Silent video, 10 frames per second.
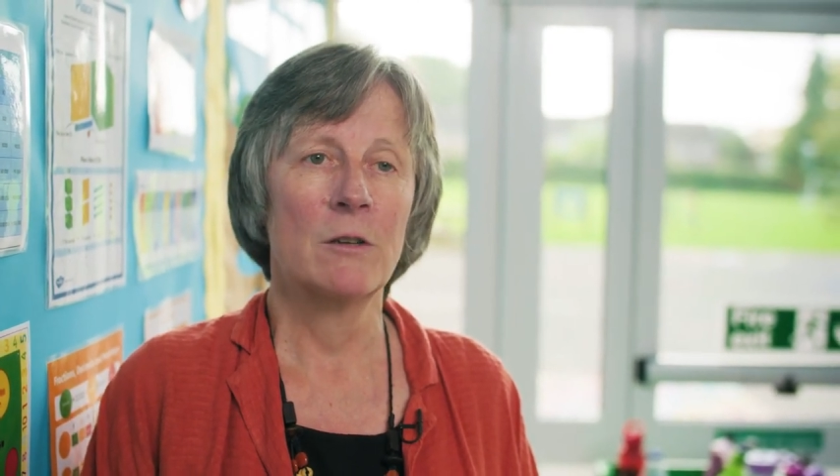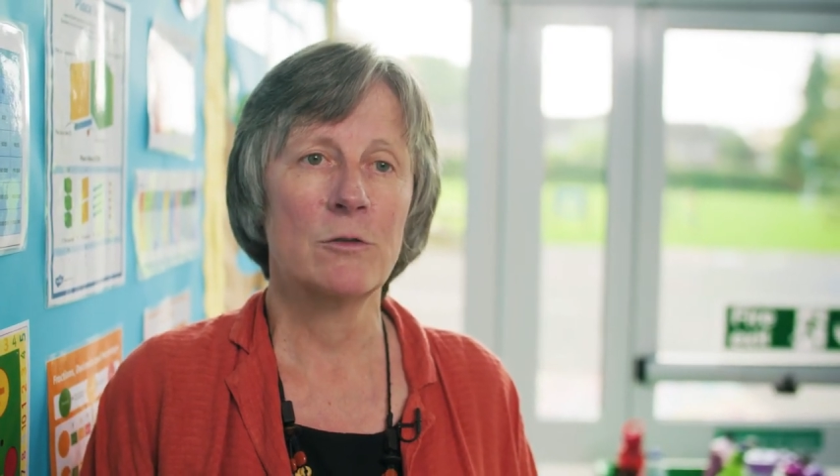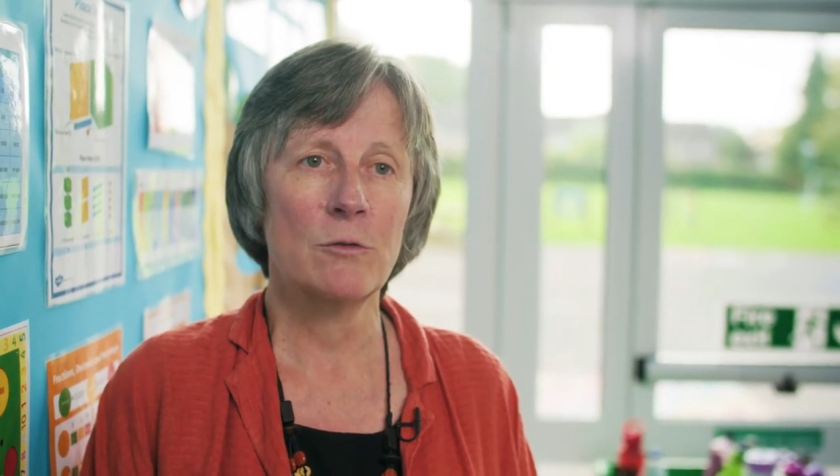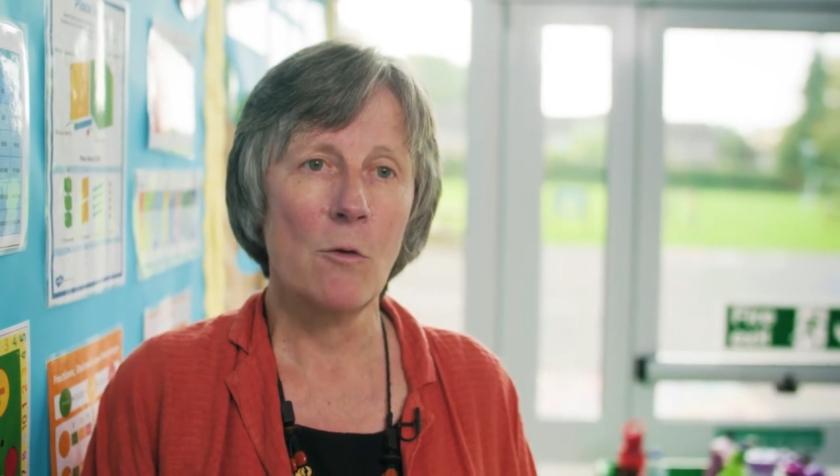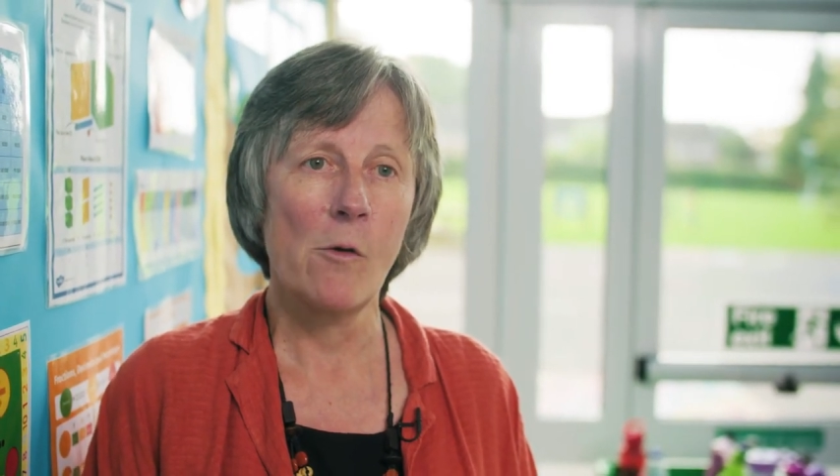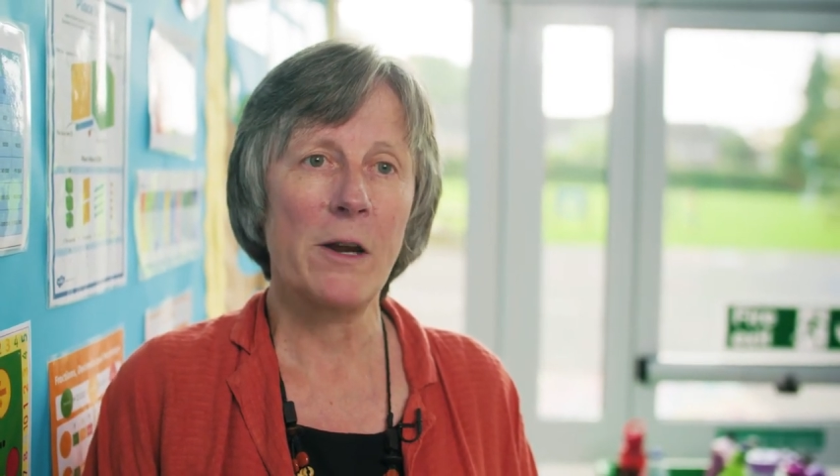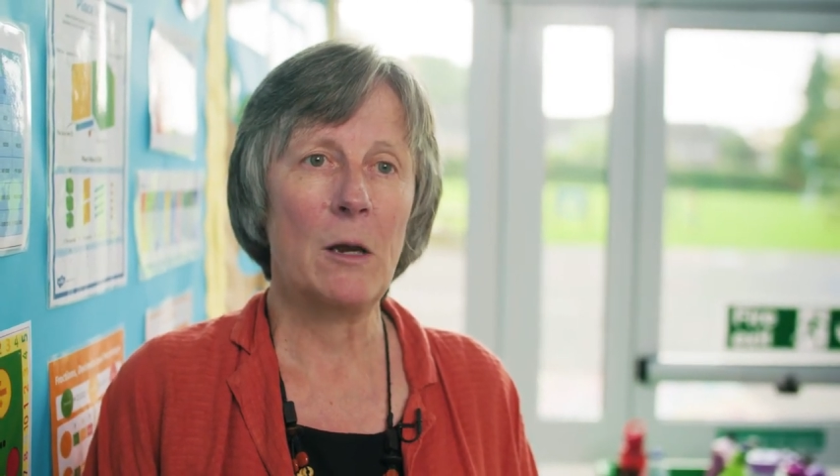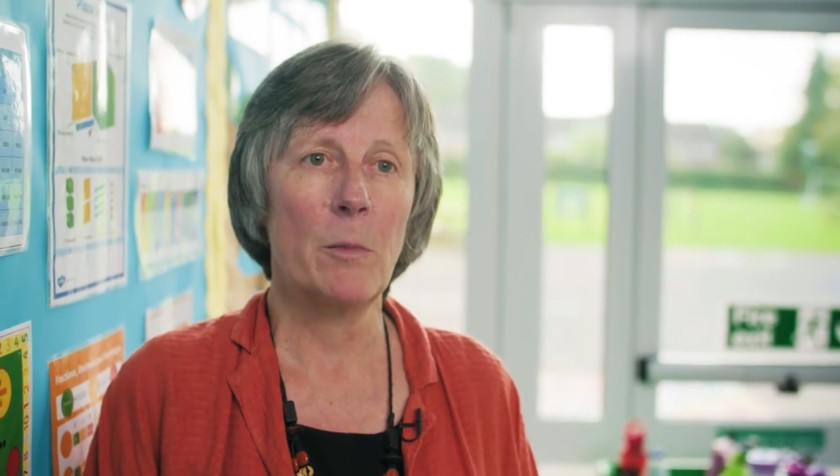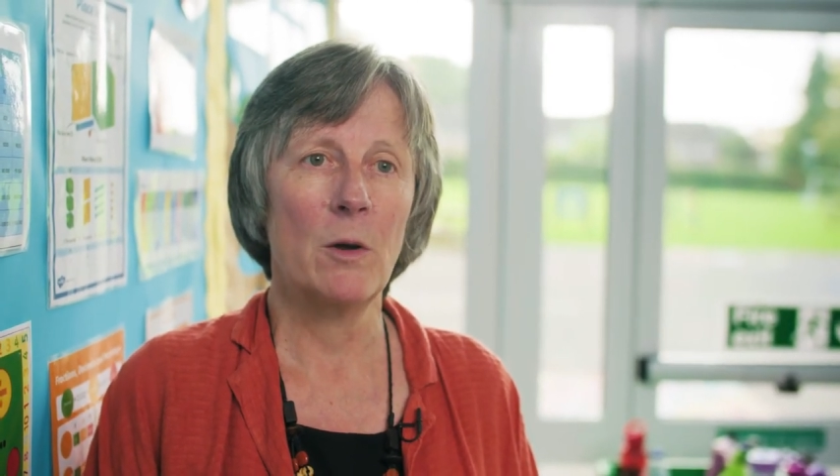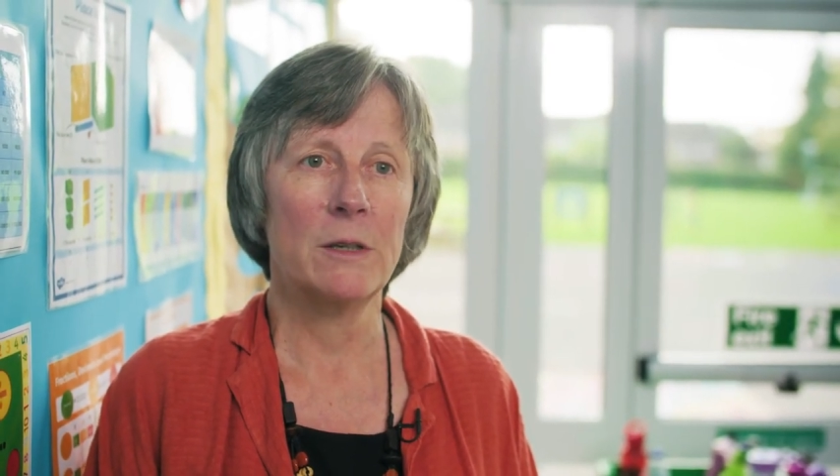drawing
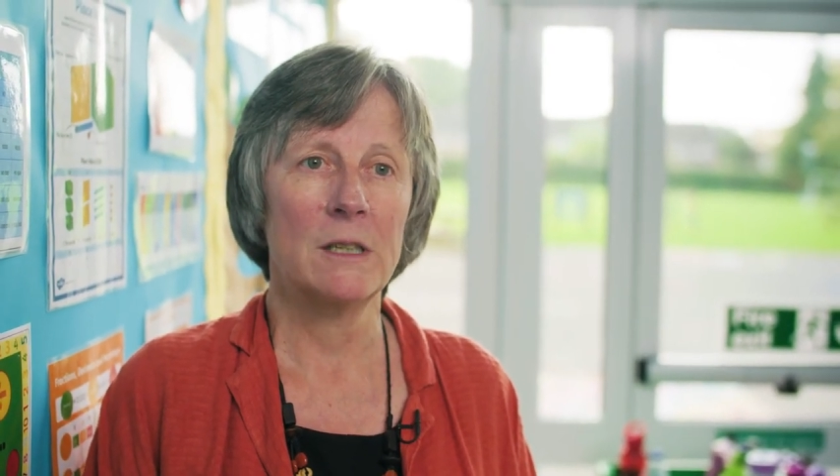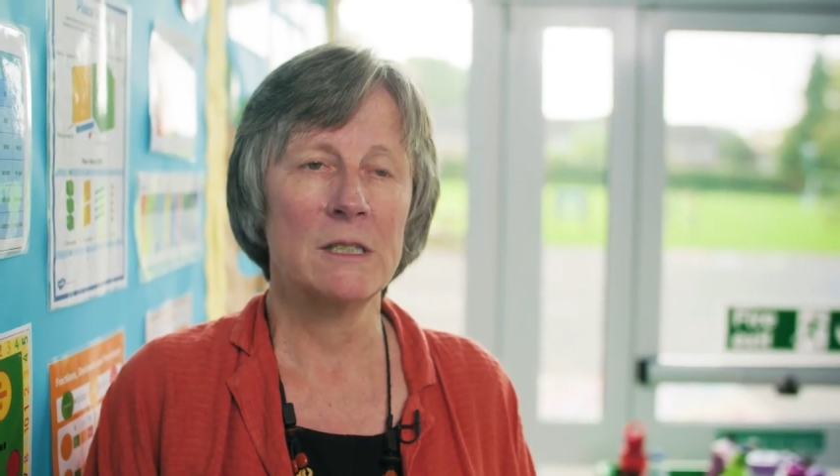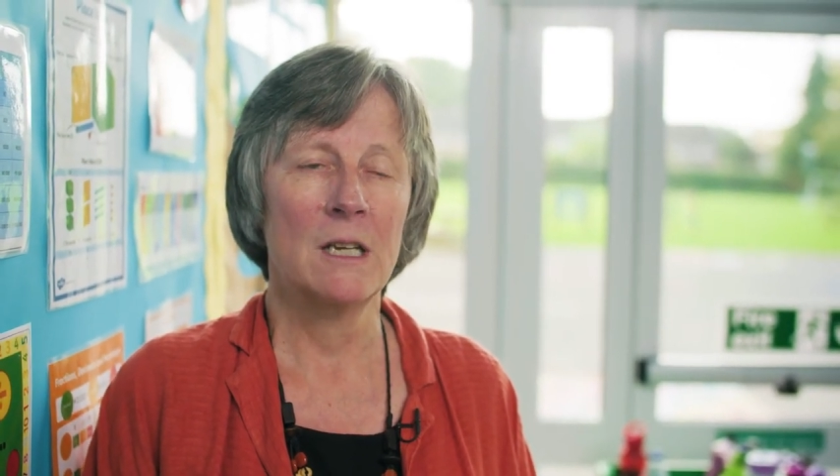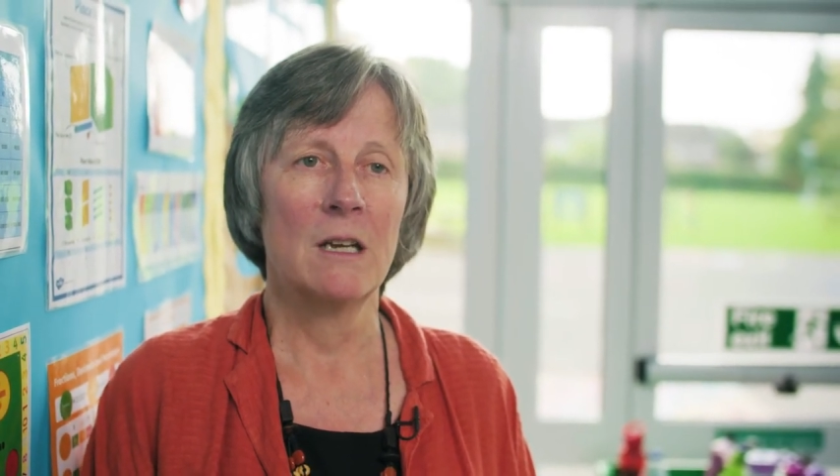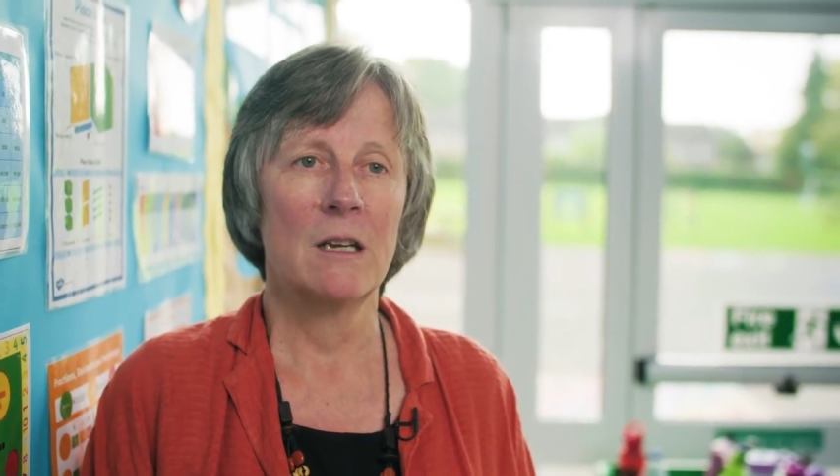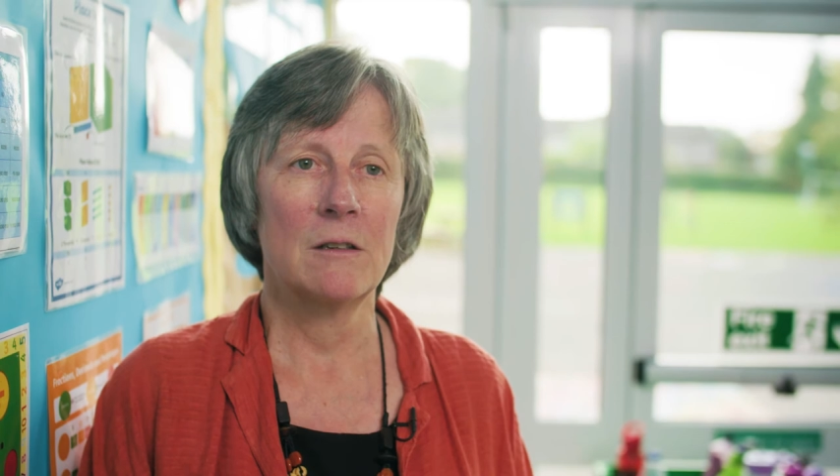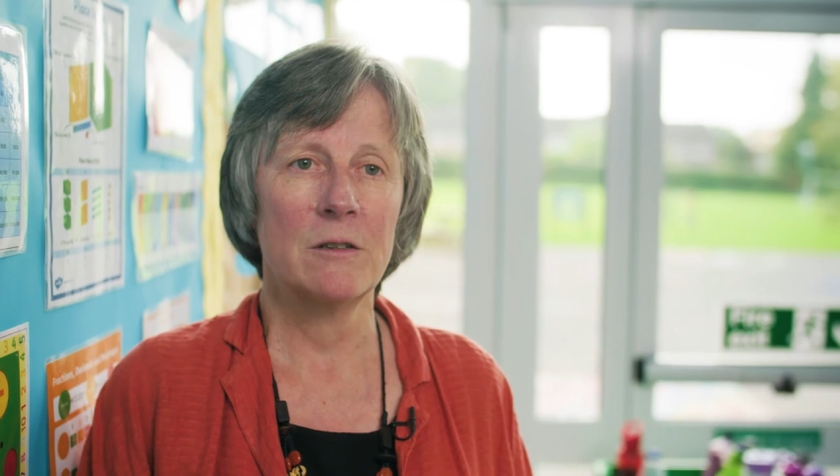upon it, and